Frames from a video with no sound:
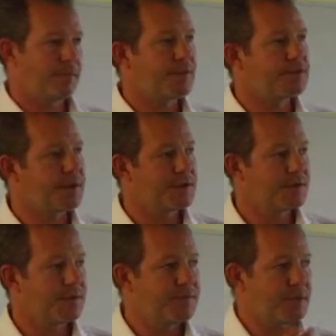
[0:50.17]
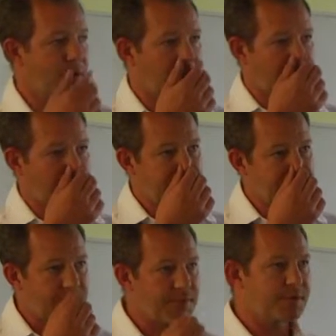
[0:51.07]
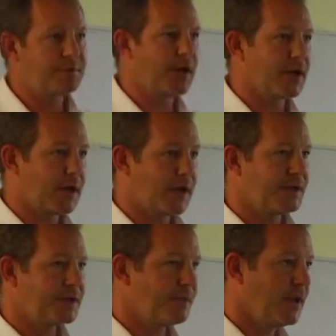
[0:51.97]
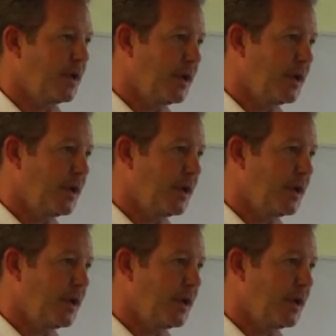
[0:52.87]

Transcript: the research that we've done on counter-terrorism regulation